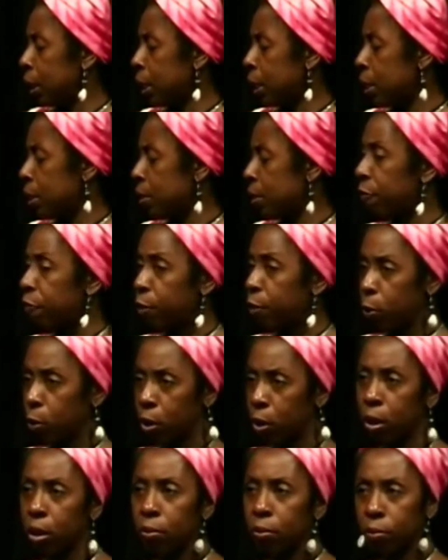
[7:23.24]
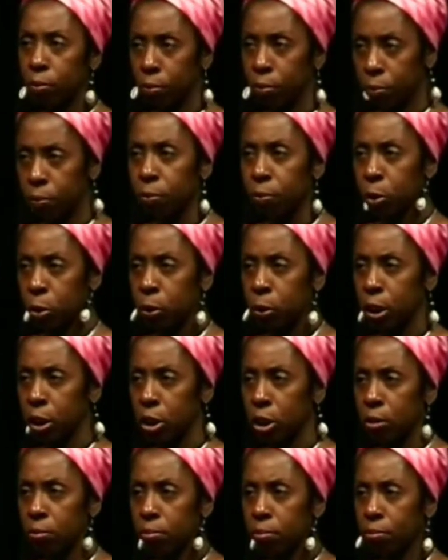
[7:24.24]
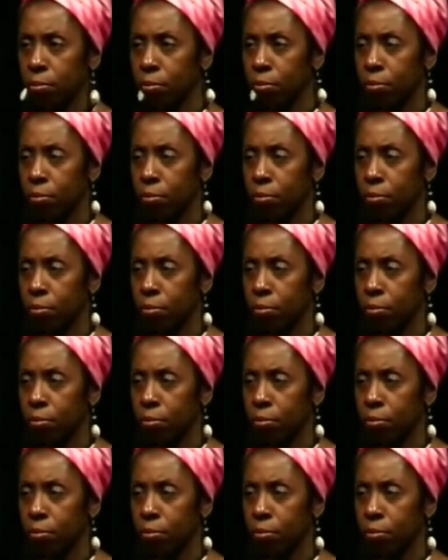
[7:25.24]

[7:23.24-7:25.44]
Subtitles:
is a folk tradition.